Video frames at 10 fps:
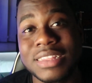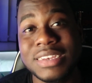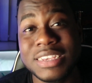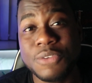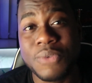
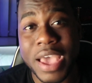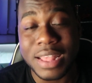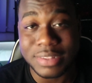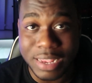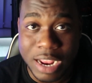LED
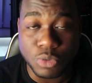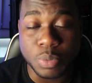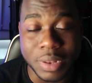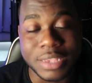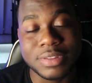fans, and I
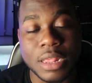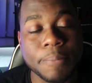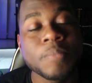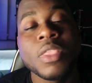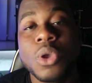replaced
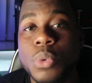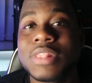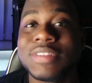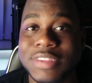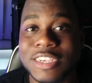them
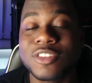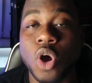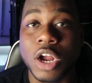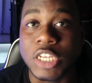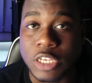with 6
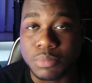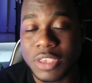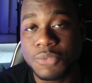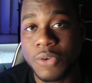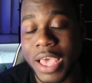
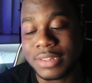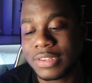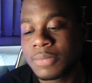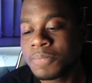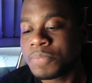RGB
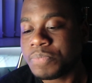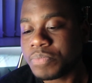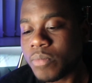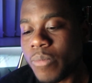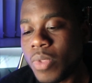fans.
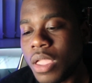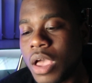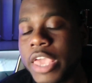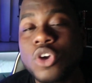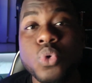
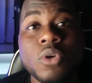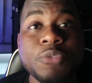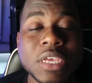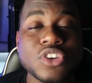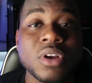A cool
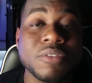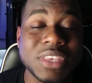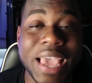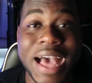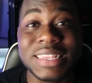feature of
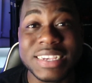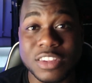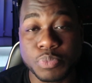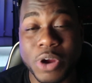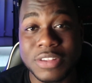the
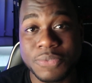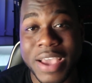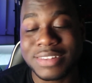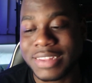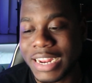AliExpress
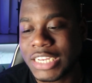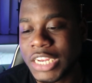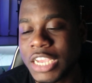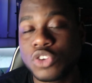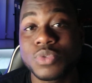fans that I
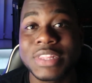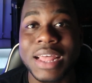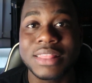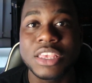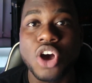changed was
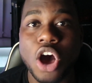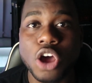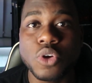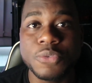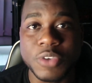that the
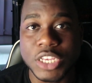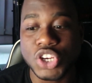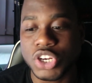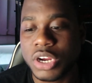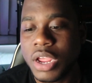auto
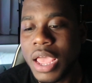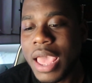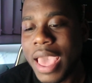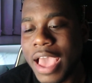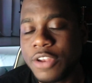feature
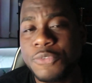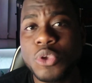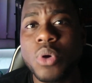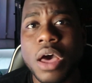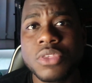and a
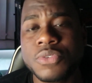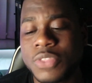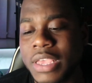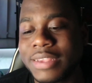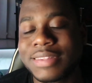few other
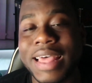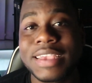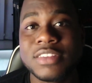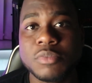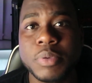things
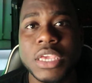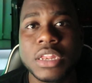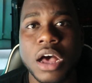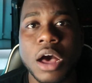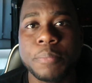like
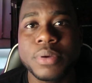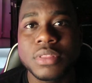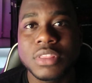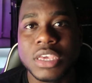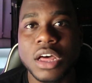speed up
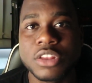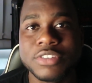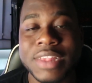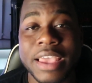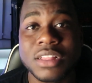the color
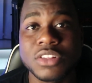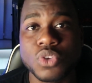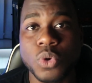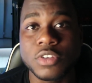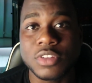
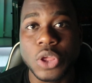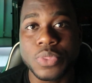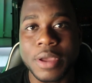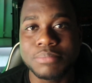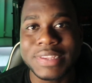cycles or
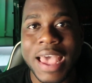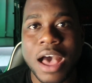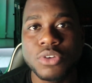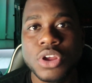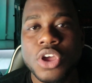slow them
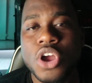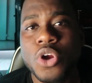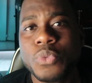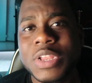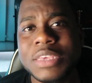down
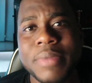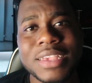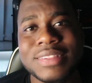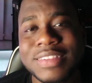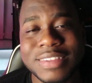really
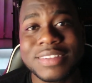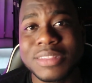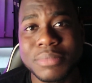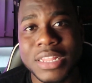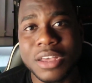makes the
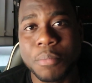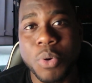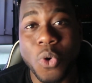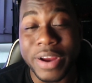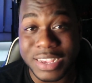system look
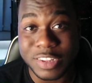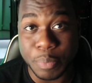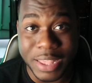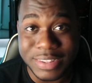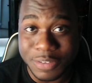more
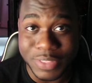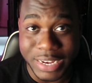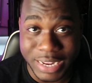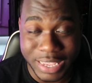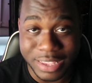expensive
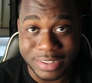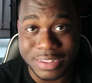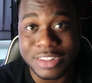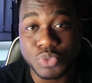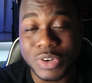than it is.
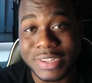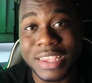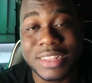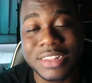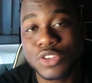It's
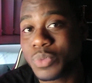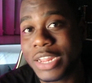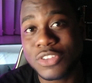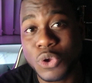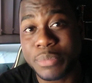ridiculous when
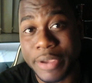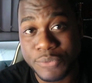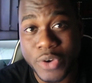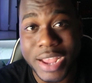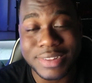I told my
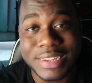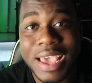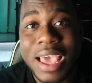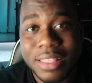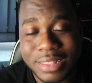friends
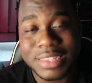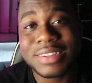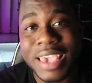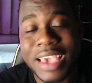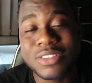that
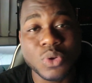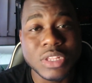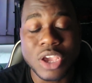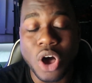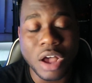this case
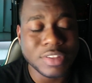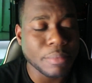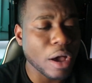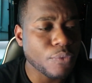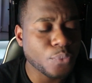only cost
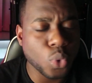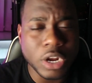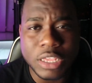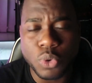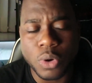about
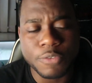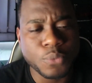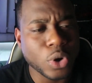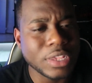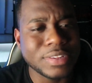40 or
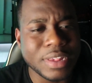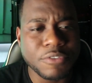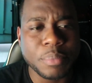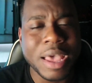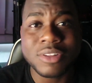
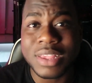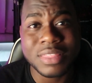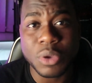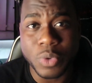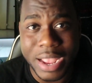47 pounds, I
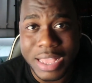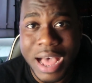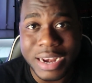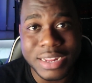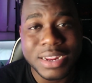think, when I
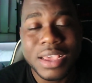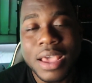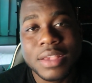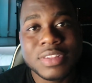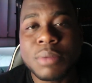got it.
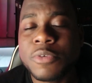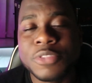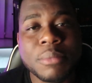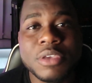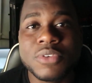Some
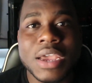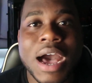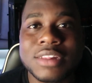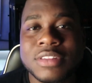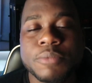of them even
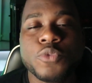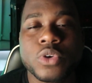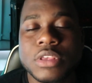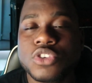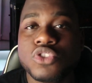got some
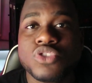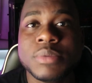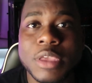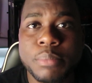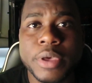for their
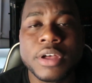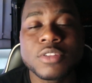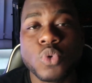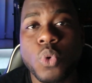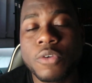streaming
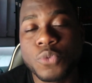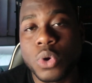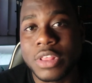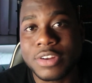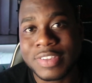builds or
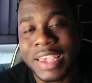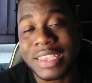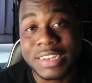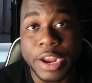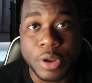for their
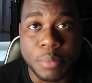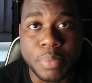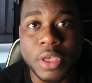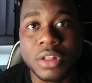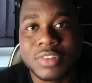secondary
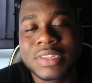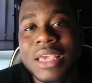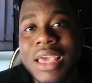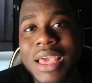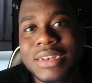builds.
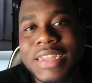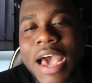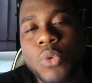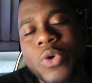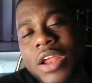
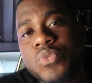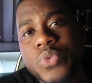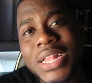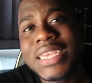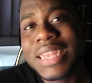Now, what I
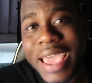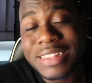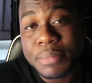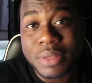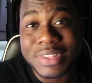really
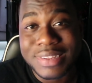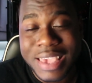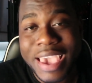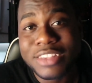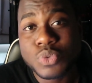liked about this
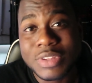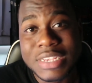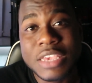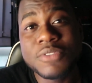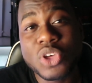case
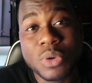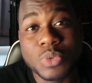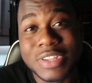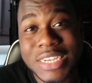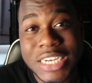was, even though it
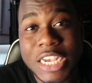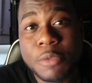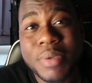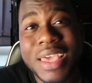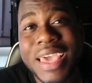was
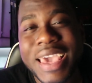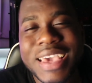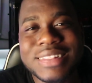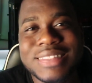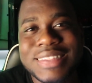cheap,
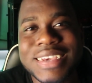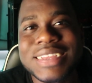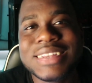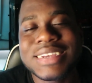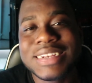it
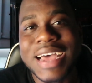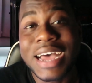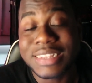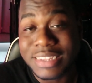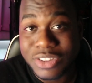did
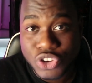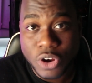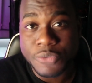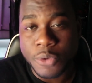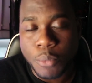not
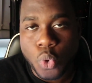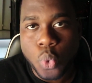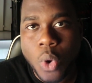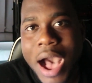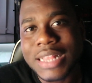deter from
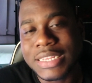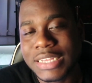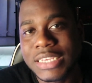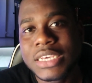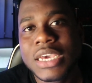quality.
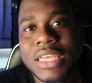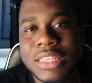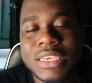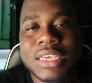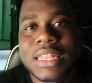
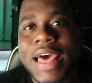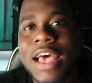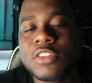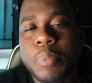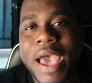The
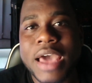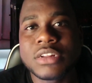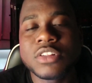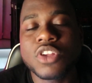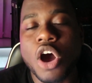glass
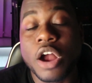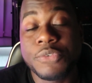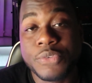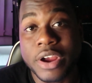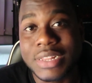panels
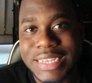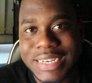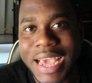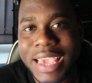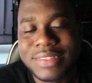are fairly
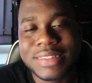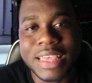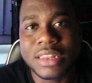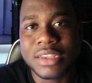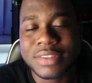nice,
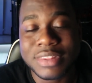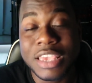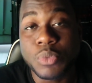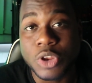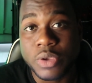they look
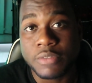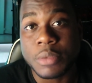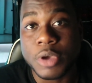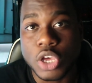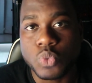sleek when you give
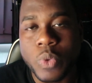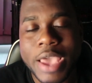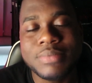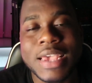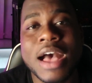them a good
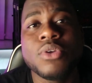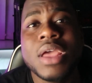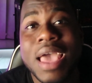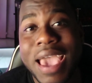wipe down,